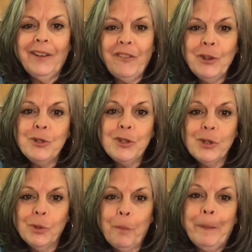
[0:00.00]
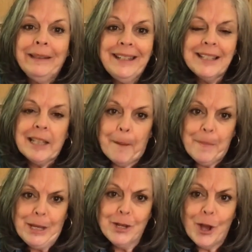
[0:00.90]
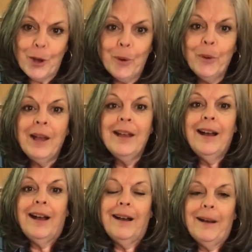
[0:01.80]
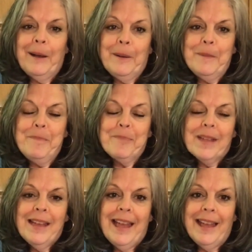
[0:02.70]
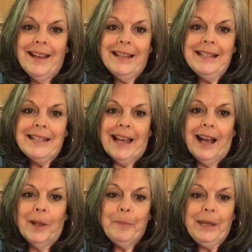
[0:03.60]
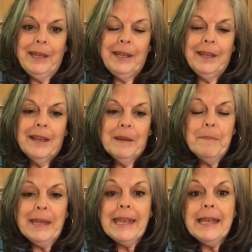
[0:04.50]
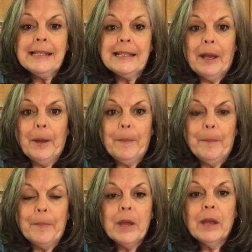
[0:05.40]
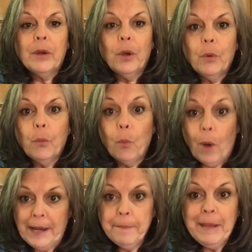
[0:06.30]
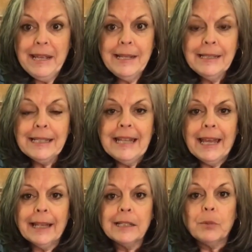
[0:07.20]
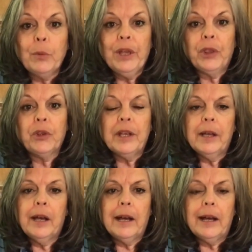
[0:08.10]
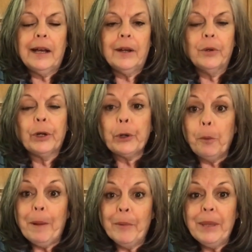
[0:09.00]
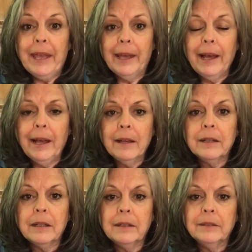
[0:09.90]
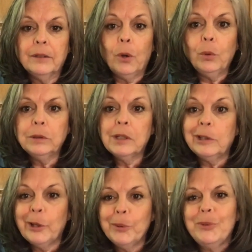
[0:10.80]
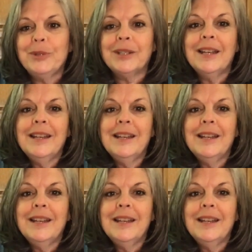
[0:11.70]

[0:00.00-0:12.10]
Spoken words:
If you do, please let me know. And I'll be making some white beans next with ropa vieja, old clothes,